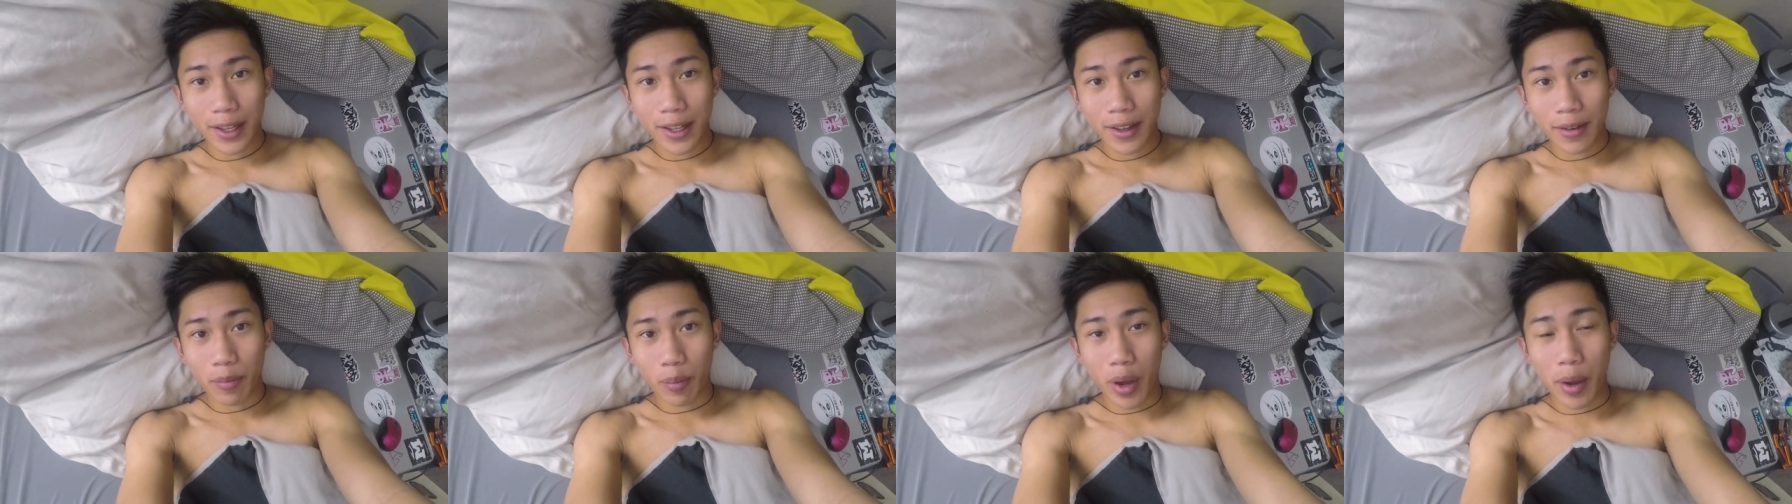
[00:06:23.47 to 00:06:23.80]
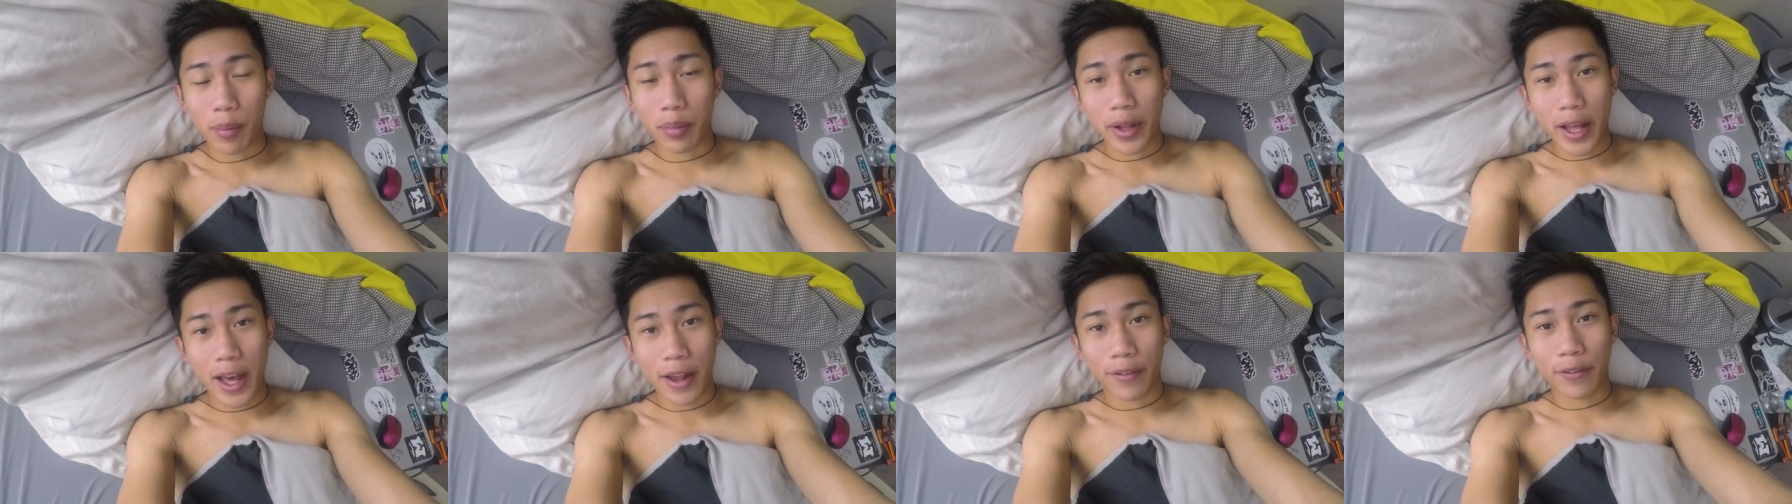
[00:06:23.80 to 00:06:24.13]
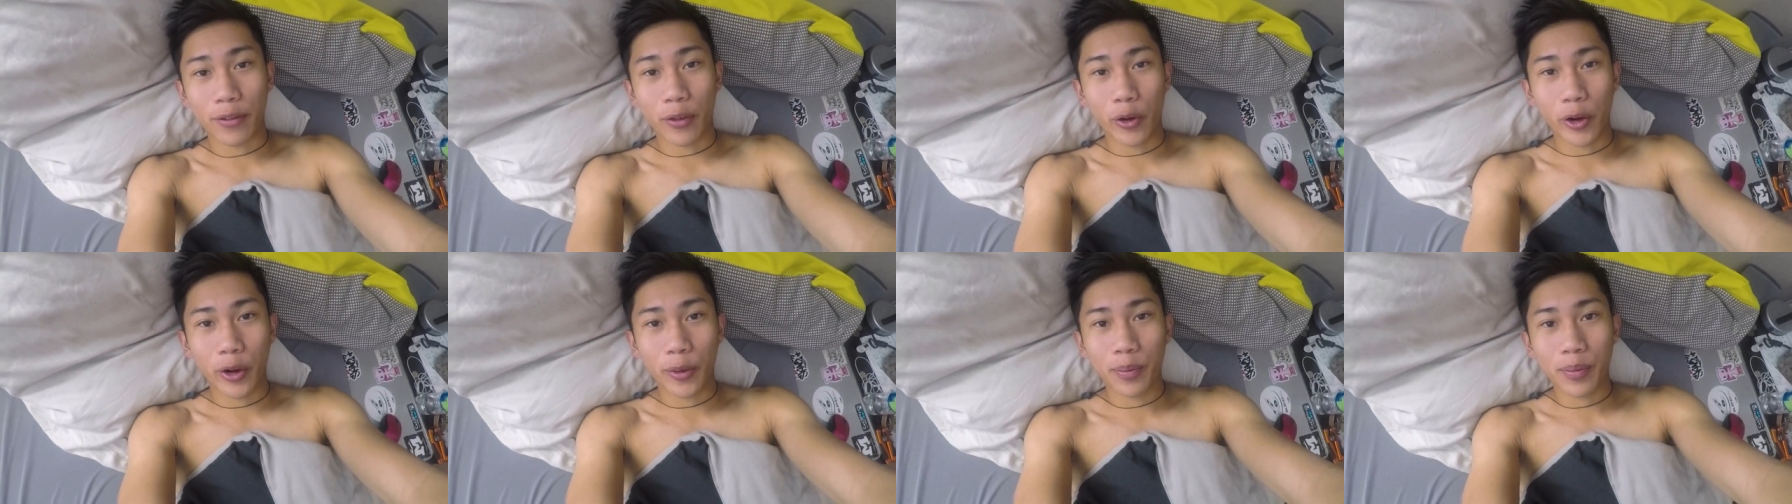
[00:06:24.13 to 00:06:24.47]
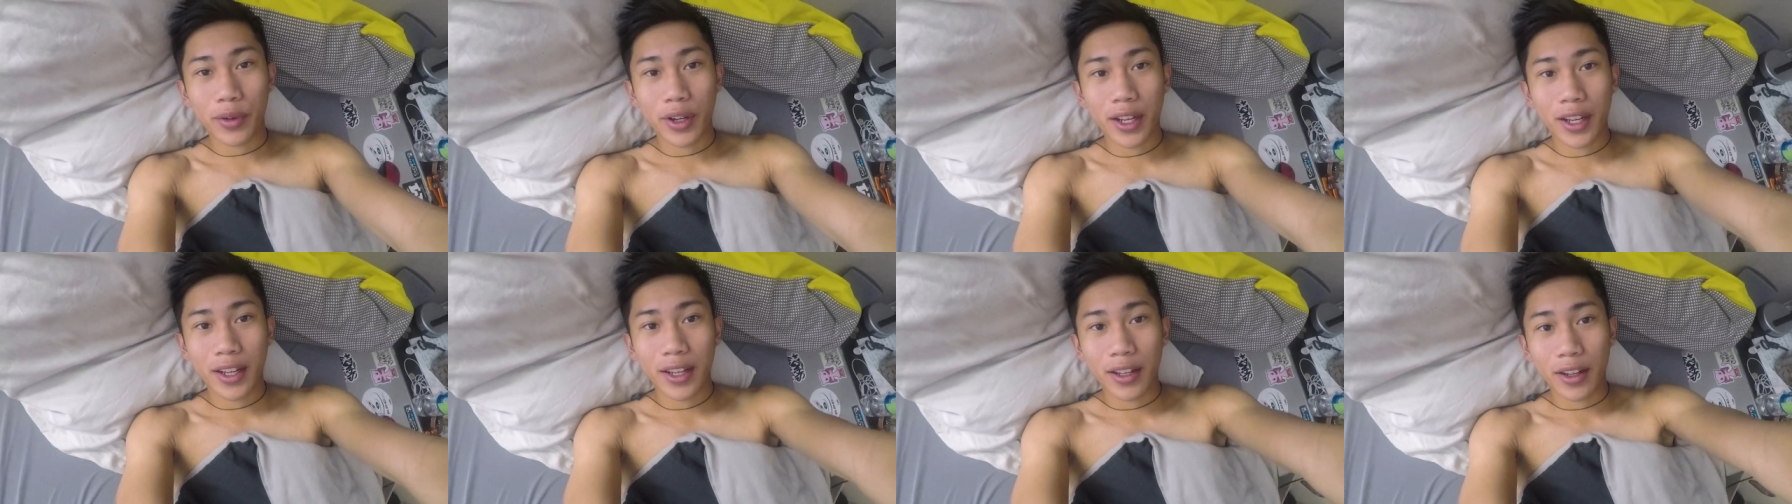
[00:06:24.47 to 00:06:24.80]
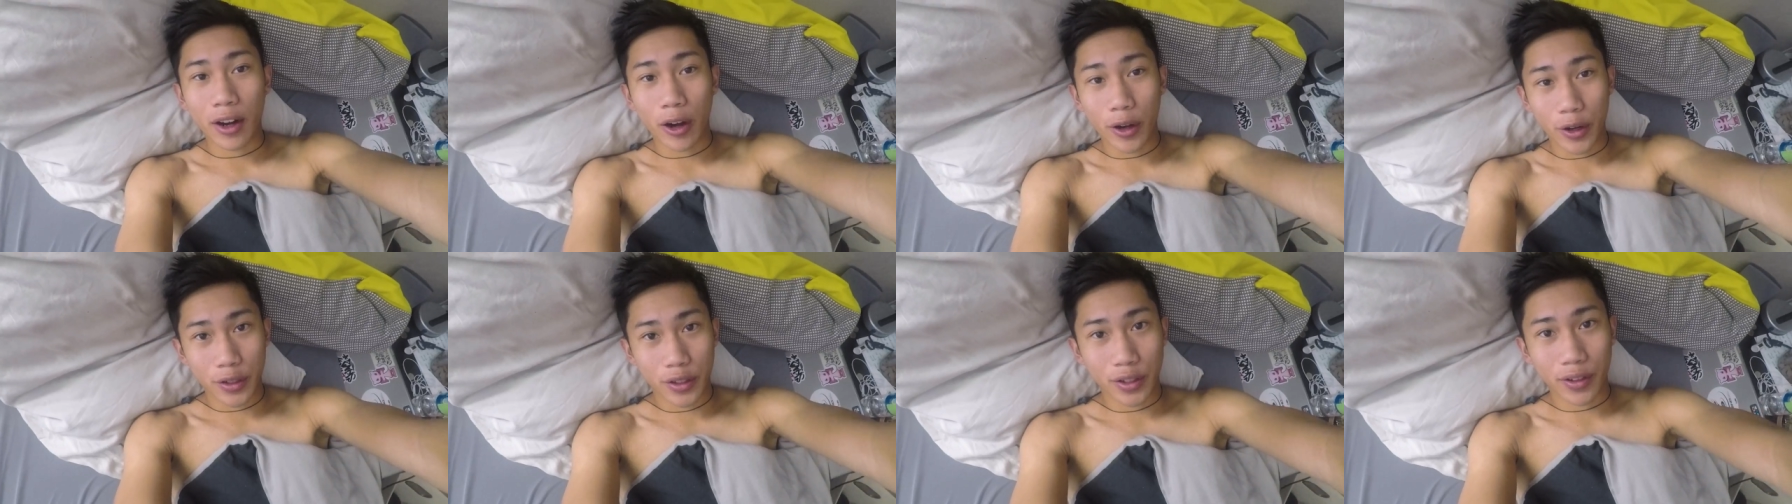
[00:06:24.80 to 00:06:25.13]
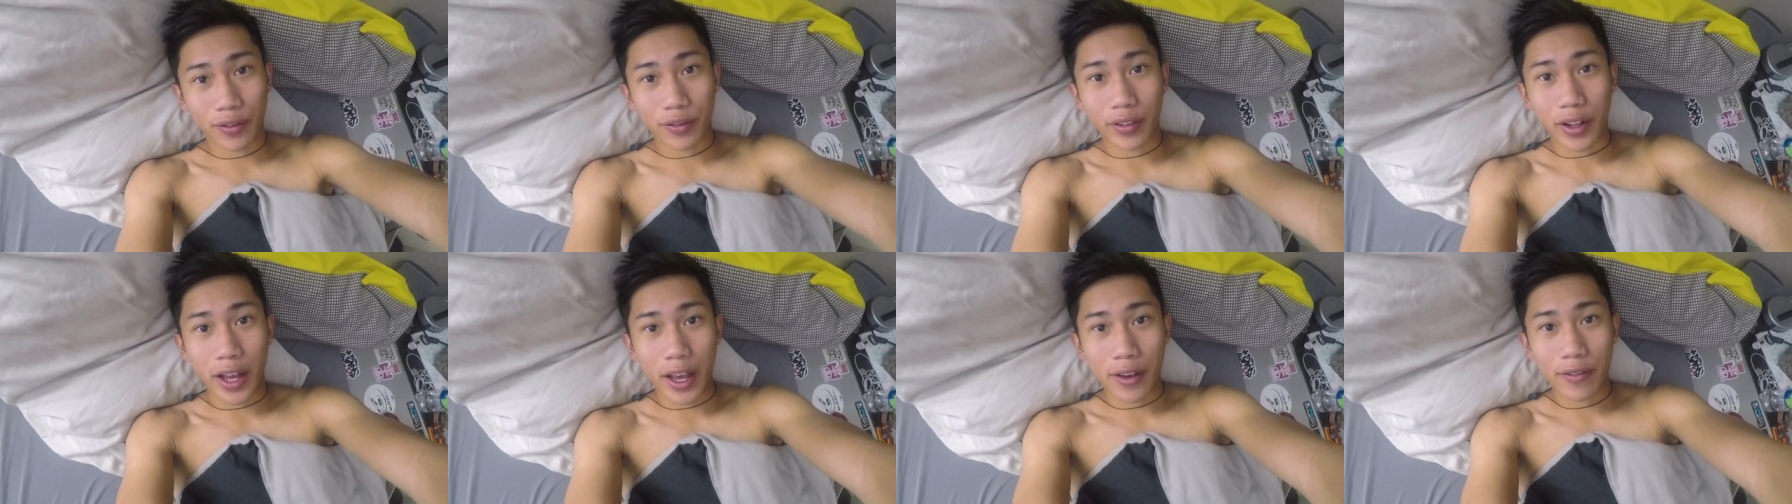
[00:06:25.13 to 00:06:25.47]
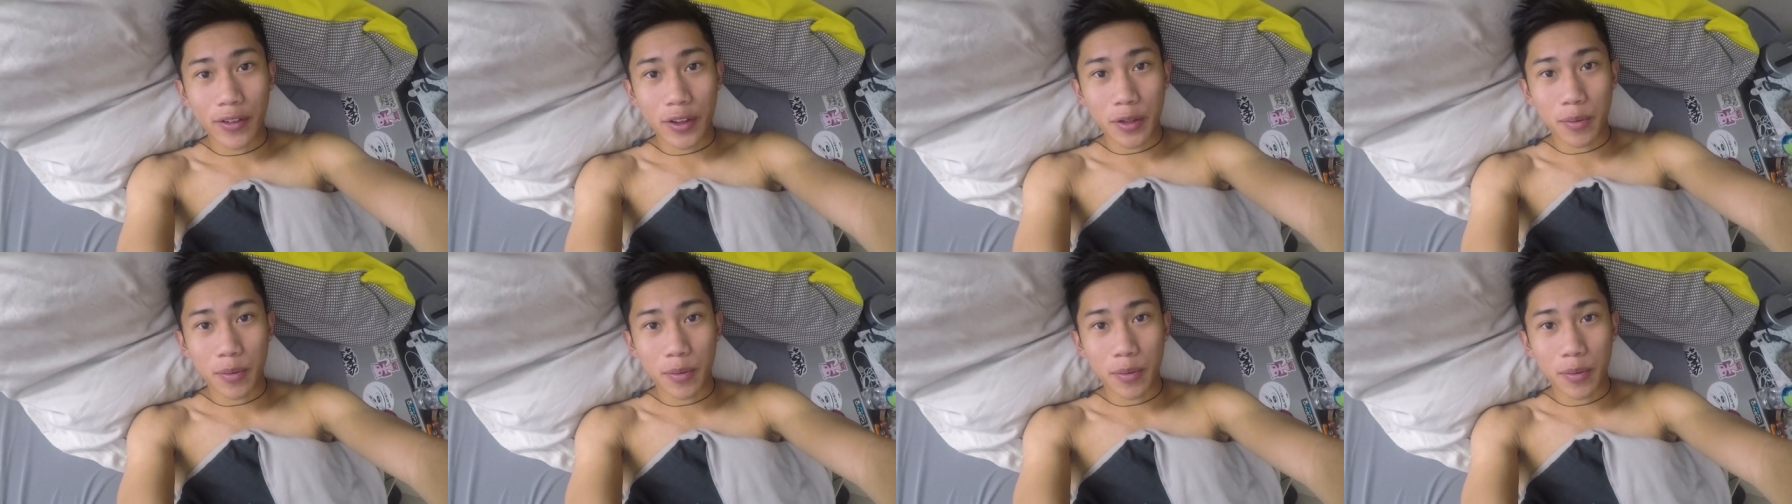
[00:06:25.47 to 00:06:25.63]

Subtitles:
My platform, Artist of Life,